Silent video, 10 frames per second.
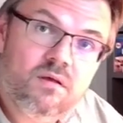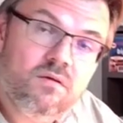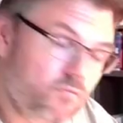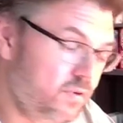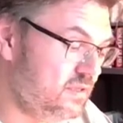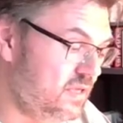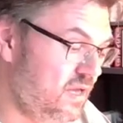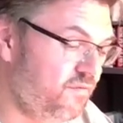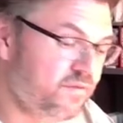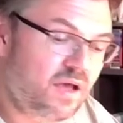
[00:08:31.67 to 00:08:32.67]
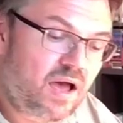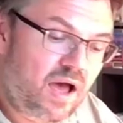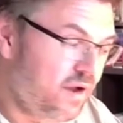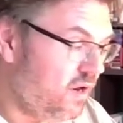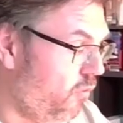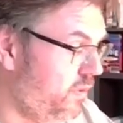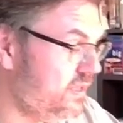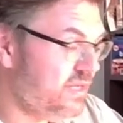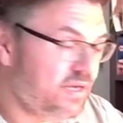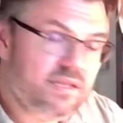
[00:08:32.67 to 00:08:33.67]
received, I know
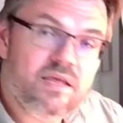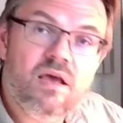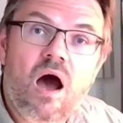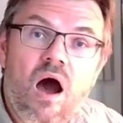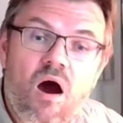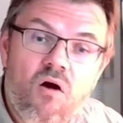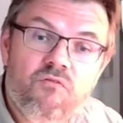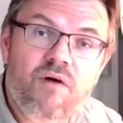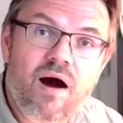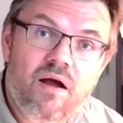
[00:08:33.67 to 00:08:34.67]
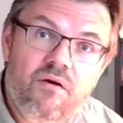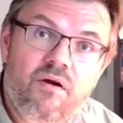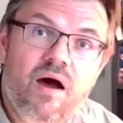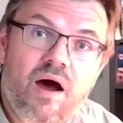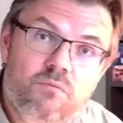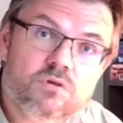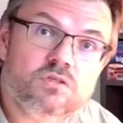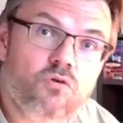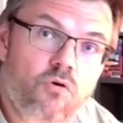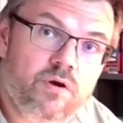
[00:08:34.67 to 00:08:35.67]
exactly how far I
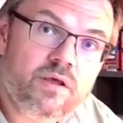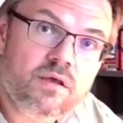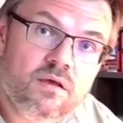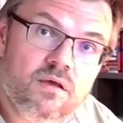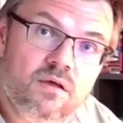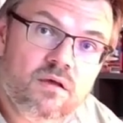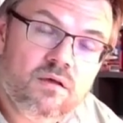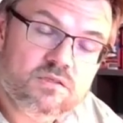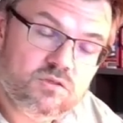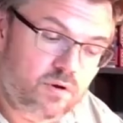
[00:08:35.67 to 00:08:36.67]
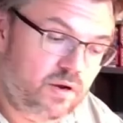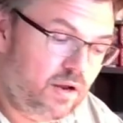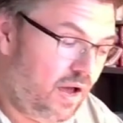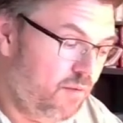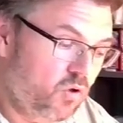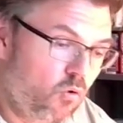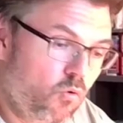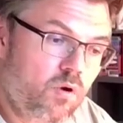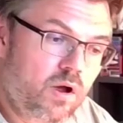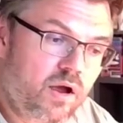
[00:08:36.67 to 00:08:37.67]
was turning. So I, I
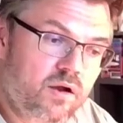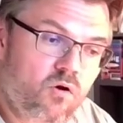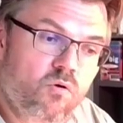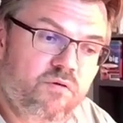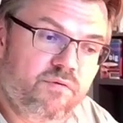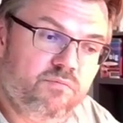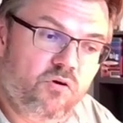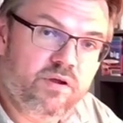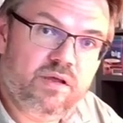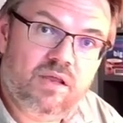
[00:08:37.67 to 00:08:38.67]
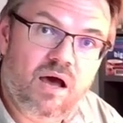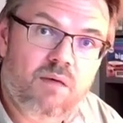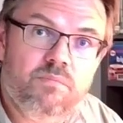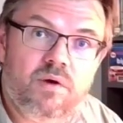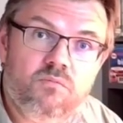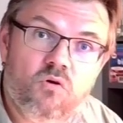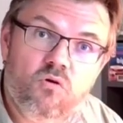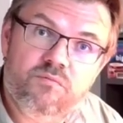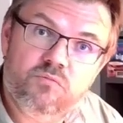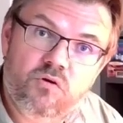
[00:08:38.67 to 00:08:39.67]
know I know if I'm turning it up, I know
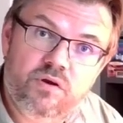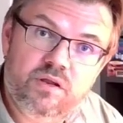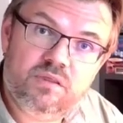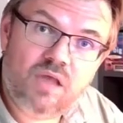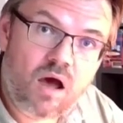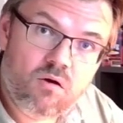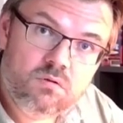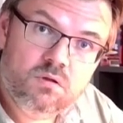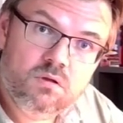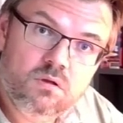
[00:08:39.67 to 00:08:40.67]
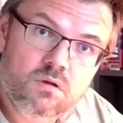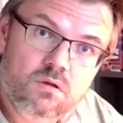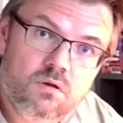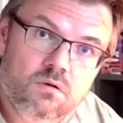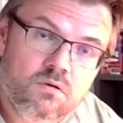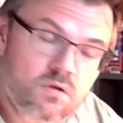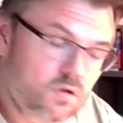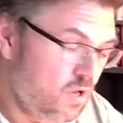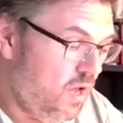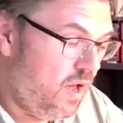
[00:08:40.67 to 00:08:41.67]
if I'm turning it down, yeah?
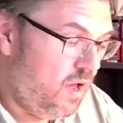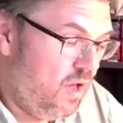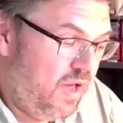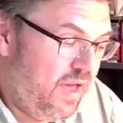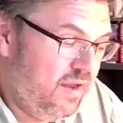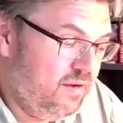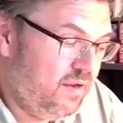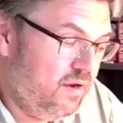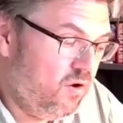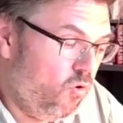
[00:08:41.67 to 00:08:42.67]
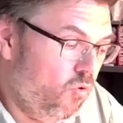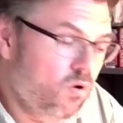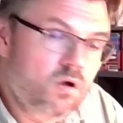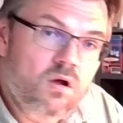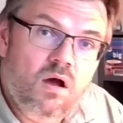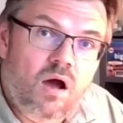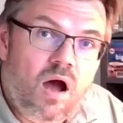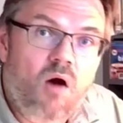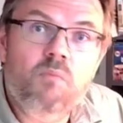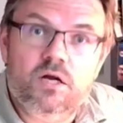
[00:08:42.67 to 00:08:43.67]
and I know
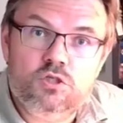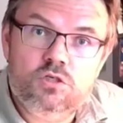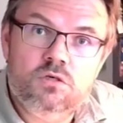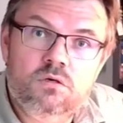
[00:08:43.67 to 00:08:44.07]
how much.